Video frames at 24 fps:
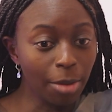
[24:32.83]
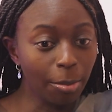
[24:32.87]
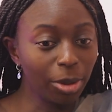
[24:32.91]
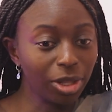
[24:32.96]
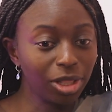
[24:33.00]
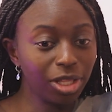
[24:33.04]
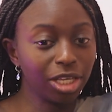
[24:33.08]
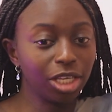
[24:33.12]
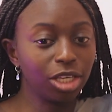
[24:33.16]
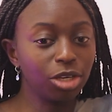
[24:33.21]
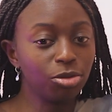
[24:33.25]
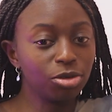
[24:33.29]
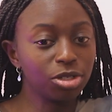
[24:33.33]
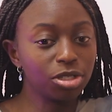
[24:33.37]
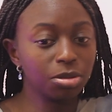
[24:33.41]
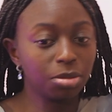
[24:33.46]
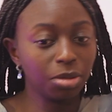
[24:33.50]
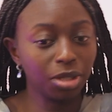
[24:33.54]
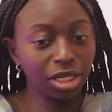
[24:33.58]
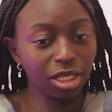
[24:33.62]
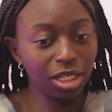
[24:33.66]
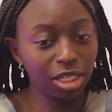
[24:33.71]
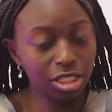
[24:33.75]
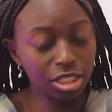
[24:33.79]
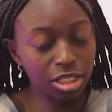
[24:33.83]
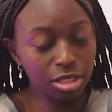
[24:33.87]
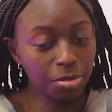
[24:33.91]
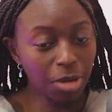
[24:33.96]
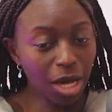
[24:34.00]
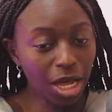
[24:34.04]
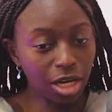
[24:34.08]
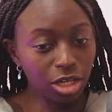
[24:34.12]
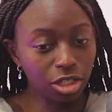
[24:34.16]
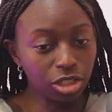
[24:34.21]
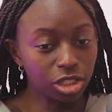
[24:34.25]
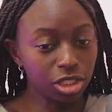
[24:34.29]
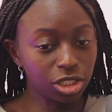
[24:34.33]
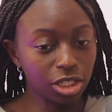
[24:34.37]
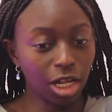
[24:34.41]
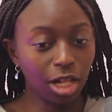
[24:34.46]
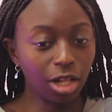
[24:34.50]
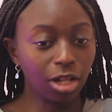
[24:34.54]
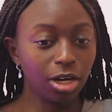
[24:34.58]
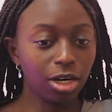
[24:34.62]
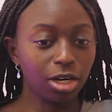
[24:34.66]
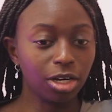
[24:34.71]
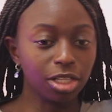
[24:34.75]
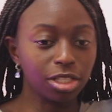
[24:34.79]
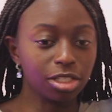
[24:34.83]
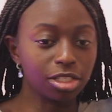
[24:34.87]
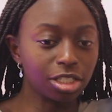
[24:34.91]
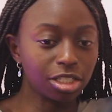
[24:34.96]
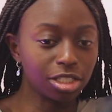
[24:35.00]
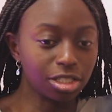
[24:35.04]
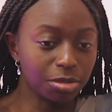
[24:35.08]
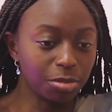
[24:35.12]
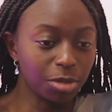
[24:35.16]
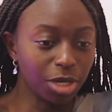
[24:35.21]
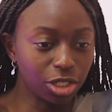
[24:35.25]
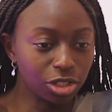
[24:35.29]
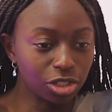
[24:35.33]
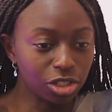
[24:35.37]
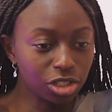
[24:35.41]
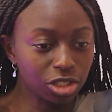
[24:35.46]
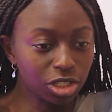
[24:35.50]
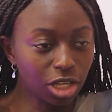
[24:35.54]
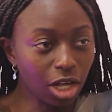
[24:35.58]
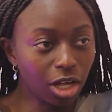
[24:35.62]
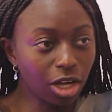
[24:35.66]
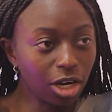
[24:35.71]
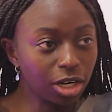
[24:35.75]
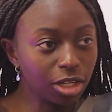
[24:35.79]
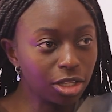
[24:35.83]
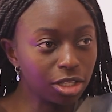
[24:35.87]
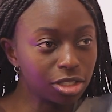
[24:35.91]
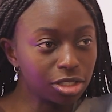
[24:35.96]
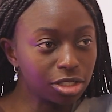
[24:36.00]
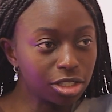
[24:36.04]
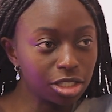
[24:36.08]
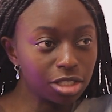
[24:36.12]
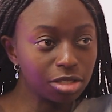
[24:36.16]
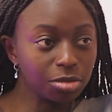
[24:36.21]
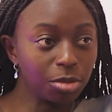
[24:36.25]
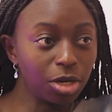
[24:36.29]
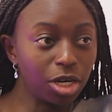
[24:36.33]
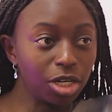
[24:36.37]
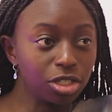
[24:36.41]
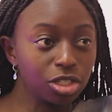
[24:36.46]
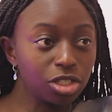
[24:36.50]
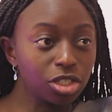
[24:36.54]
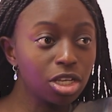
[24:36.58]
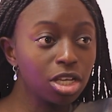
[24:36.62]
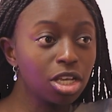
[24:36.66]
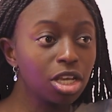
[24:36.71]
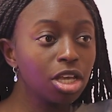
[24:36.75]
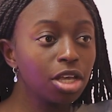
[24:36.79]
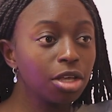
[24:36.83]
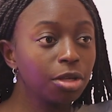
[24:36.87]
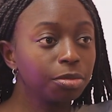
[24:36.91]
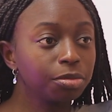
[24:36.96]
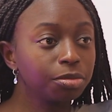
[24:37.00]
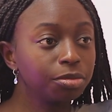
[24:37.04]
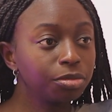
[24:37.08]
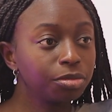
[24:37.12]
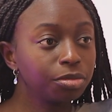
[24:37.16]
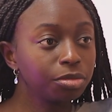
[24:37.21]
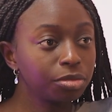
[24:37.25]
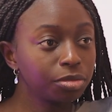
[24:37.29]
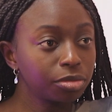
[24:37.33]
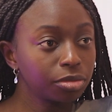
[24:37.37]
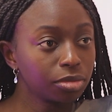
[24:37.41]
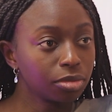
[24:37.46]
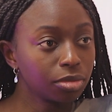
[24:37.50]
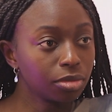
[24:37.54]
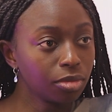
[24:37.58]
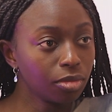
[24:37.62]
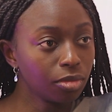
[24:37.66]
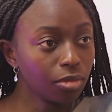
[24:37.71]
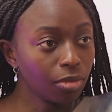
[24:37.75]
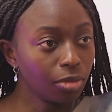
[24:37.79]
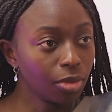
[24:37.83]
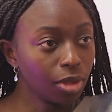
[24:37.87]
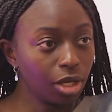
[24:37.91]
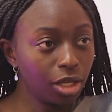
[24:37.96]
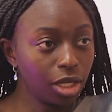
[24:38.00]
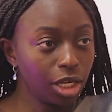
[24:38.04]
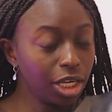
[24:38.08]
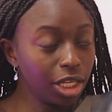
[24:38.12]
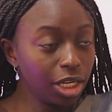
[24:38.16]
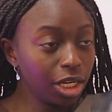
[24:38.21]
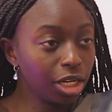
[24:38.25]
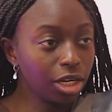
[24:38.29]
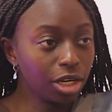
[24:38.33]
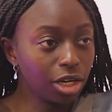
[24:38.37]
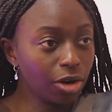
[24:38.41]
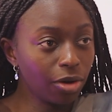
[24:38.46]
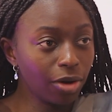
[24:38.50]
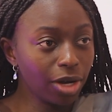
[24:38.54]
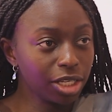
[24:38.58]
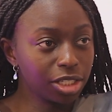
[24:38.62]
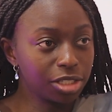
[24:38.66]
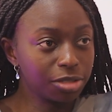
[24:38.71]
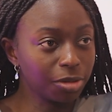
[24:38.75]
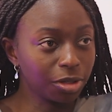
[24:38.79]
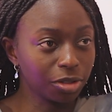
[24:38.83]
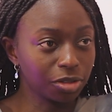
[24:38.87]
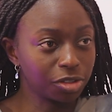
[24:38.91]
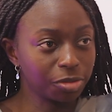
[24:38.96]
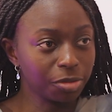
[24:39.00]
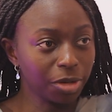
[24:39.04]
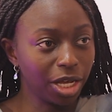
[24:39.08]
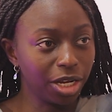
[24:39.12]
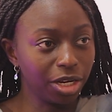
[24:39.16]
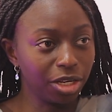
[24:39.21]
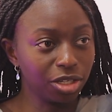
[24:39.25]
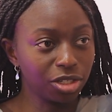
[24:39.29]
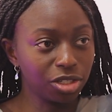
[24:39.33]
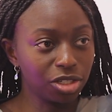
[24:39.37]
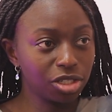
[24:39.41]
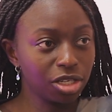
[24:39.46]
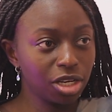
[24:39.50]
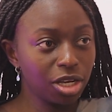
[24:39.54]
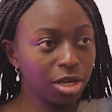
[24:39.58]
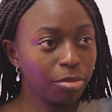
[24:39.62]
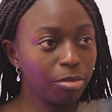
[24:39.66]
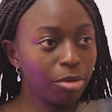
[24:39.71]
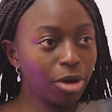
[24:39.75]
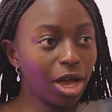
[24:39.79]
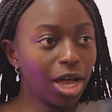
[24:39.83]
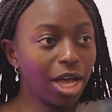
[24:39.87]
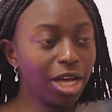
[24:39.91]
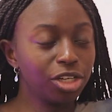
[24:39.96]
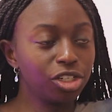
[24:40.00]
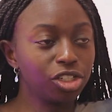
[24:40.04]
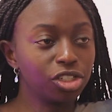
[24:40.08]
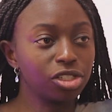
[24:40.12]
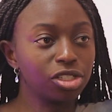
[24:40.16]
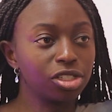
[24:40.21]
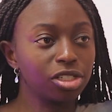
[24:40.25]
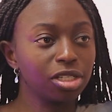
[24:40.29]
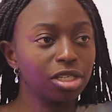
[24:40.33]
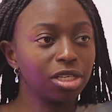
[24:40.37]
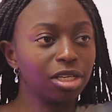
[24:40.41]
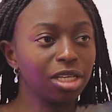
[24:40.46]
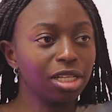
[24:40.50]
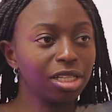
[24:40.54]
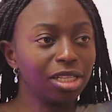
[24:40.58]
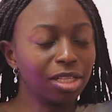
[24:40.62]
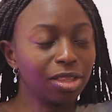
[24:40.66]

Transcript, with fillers: But like, he was speaking in Spanish. Tell her it's this much. Tell her this is this much. And this whole time they didn't know you spoke, you understood? He didn't know I spoke Spanish. Good, okay. But I just...